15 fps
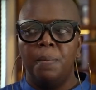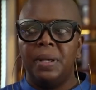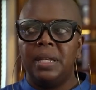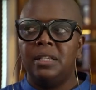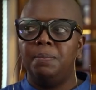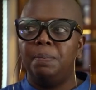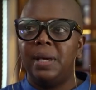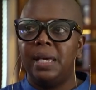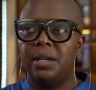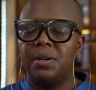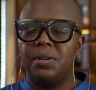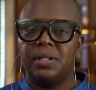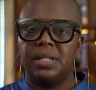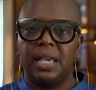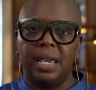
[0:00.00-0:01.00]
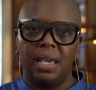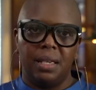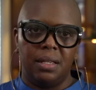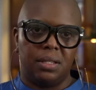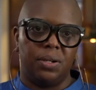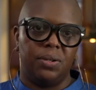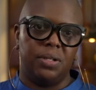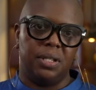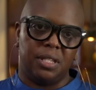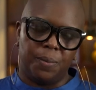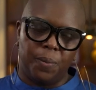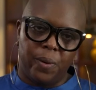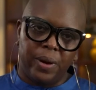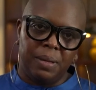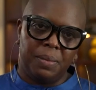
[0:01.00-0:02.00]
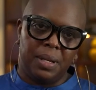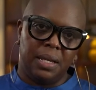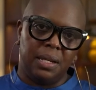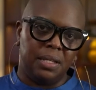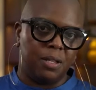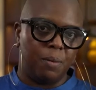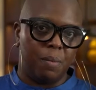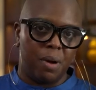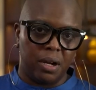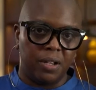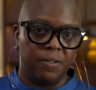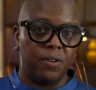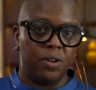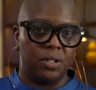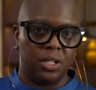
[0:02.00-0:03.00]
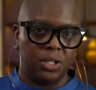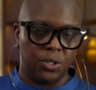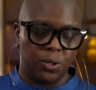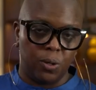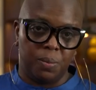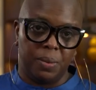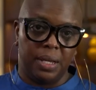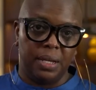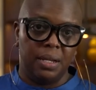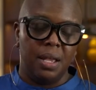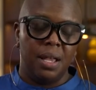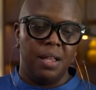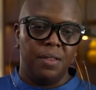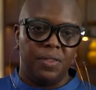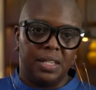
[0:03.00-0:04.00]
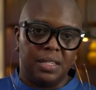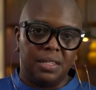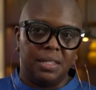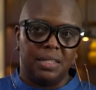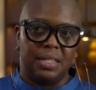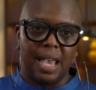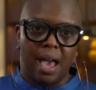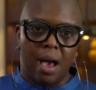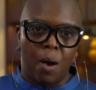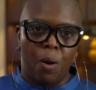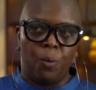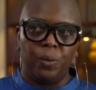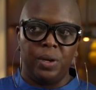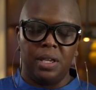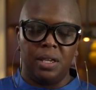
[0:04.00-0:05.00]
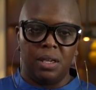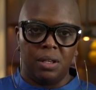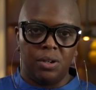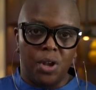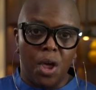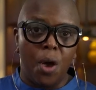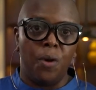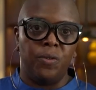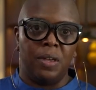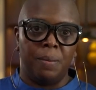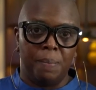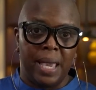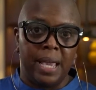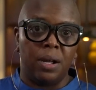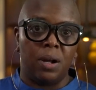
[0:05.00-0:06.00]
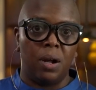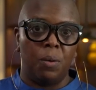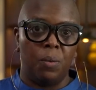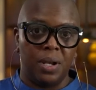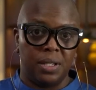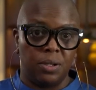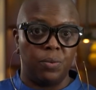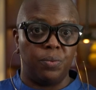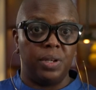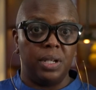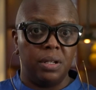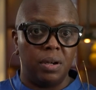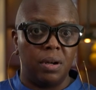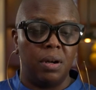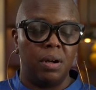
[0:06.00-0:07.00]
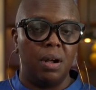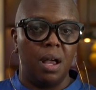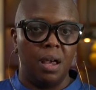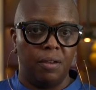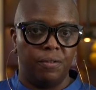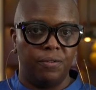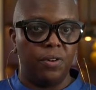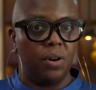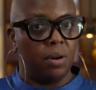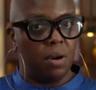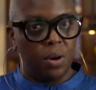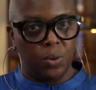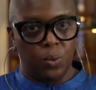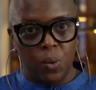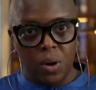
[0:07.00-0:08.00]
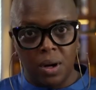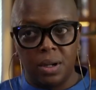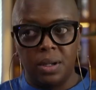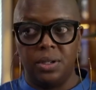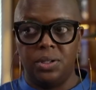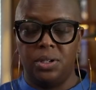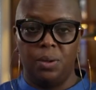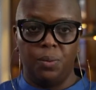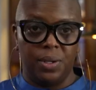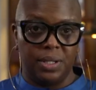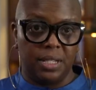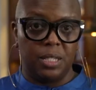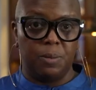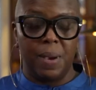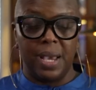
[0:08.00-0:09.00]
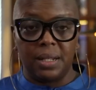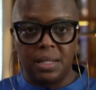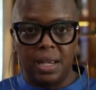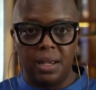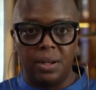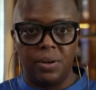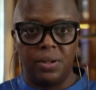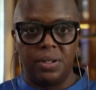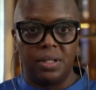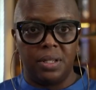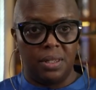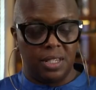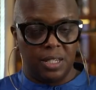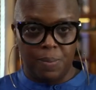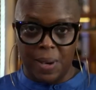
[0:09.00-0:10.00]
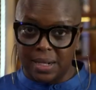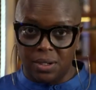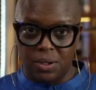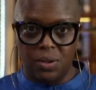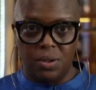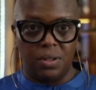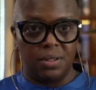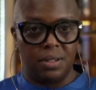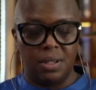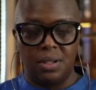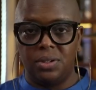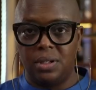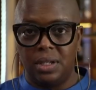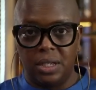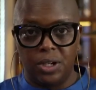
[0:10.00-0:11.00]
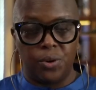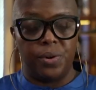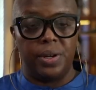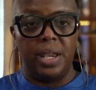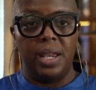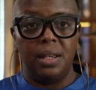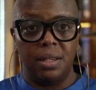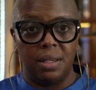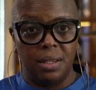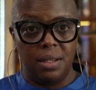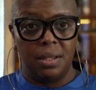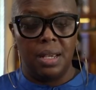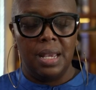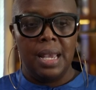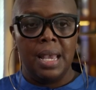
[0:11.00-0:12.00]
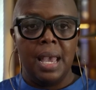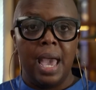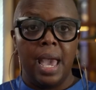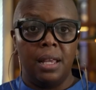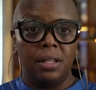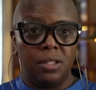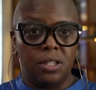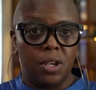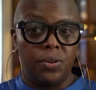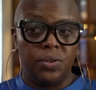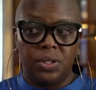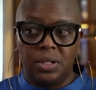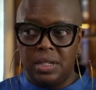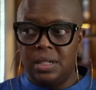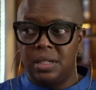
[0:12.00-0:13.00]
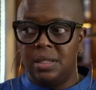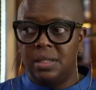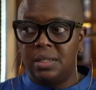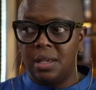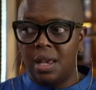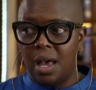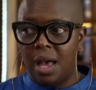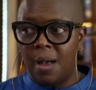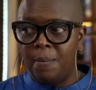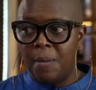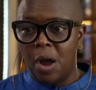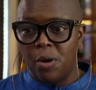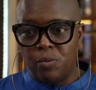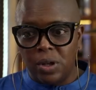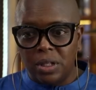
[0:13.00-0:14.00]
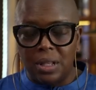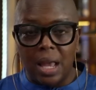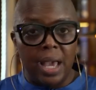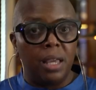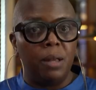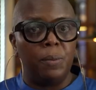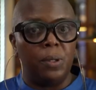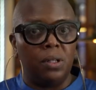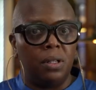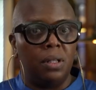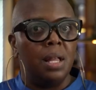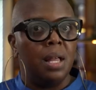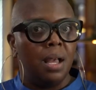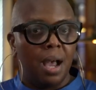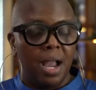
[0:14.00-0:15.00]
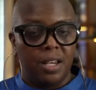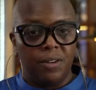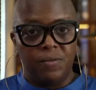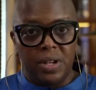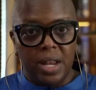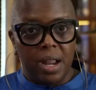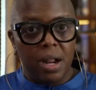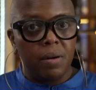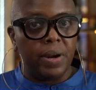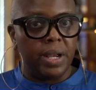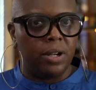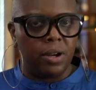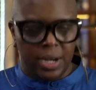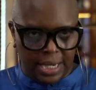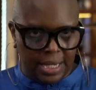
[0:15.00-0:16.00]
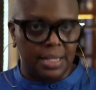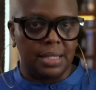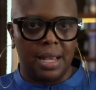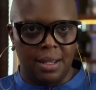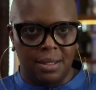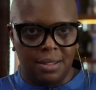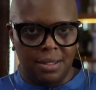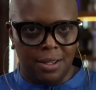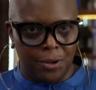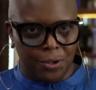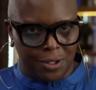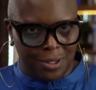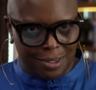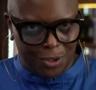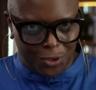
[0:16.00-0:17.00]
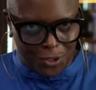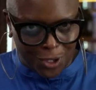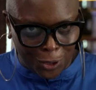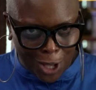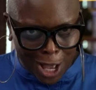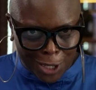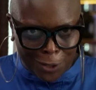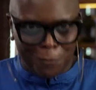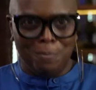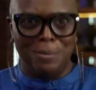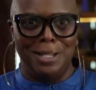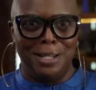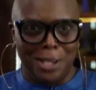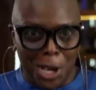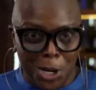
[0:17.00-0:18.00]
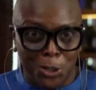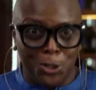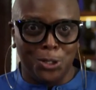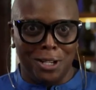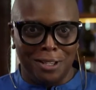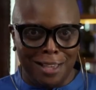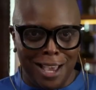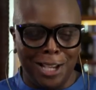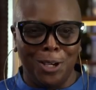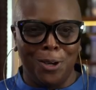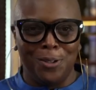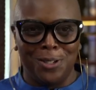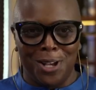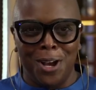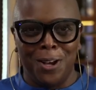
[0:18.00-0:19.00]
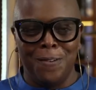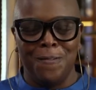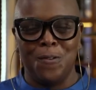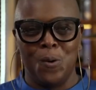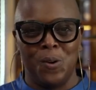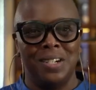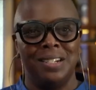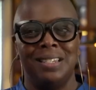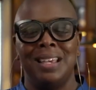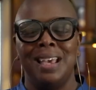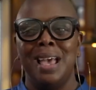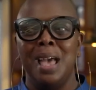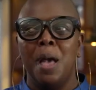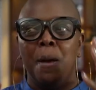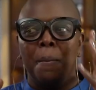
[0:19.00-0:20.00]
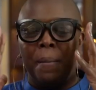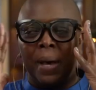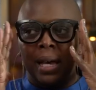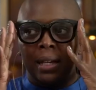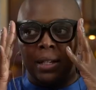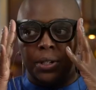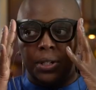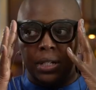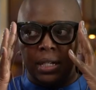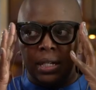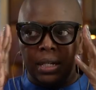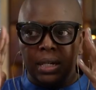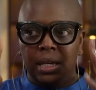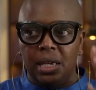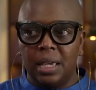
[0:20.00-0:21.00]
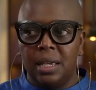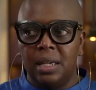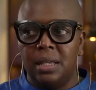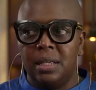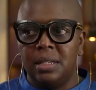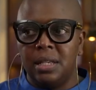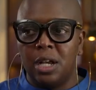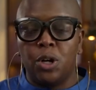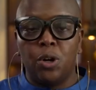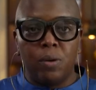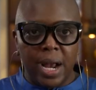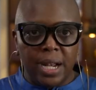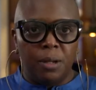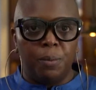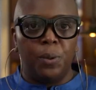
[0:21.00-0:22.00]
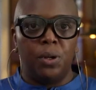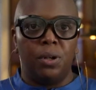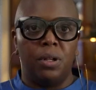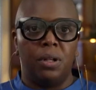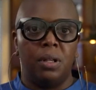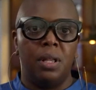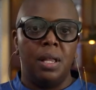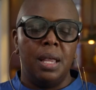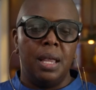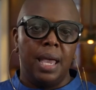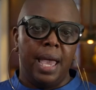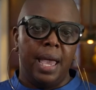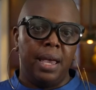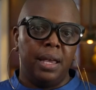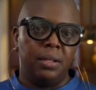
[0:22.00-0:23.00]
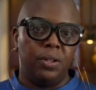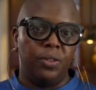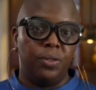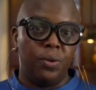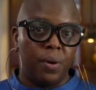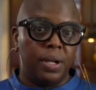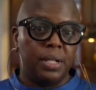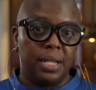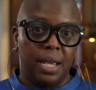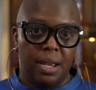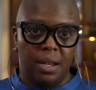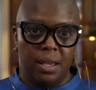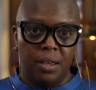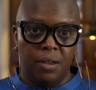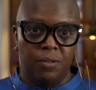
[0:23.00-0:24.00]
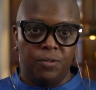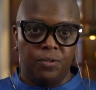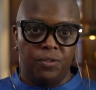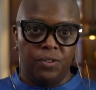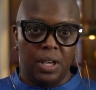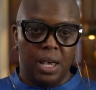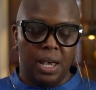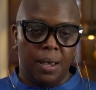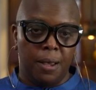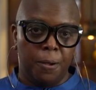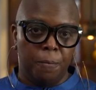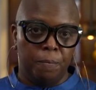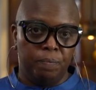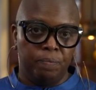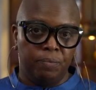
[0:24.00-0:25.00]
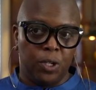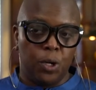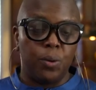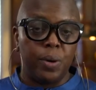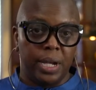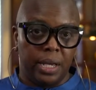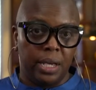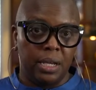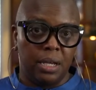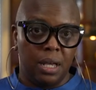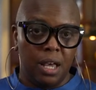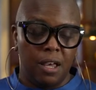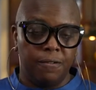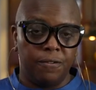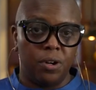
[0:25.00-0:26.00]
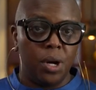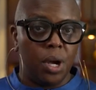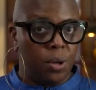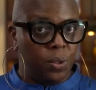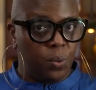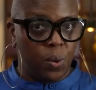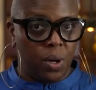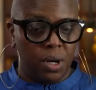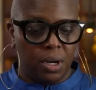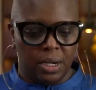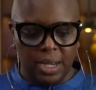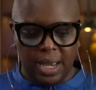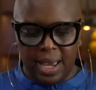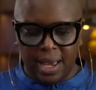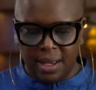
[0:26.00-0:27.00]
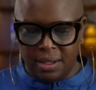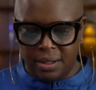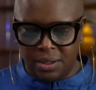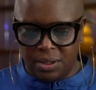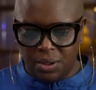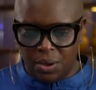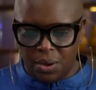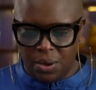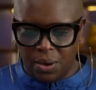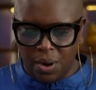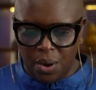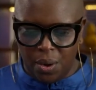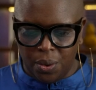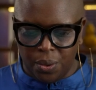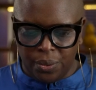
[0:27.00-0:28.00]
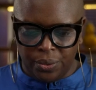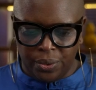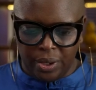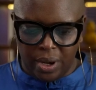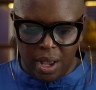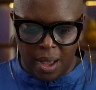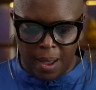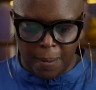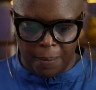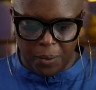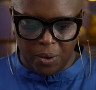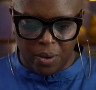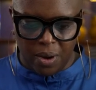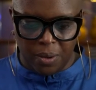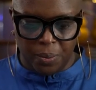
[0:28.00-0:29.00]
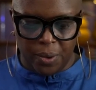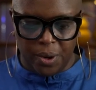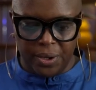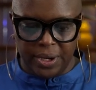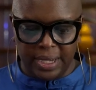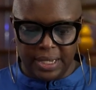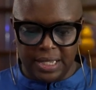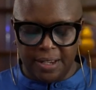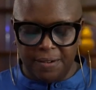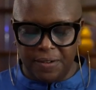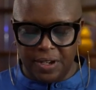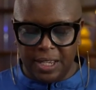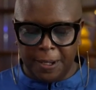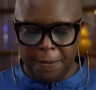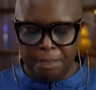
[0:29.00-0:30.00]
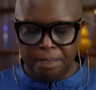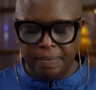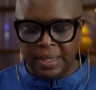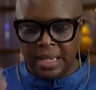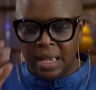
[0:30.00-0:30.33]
But in Baker's case, her disappointment is a mark of her discernment. This is how we know that Baker was a reader of her own work. She was a spectator to the spectacles that she created. And so she's um, a reliable kind of narrator in a sense. There's, there's a lot of mediation that goes on, of course, but she is a credible and authoritative um, critic of her own work and her own, um, her own productivity.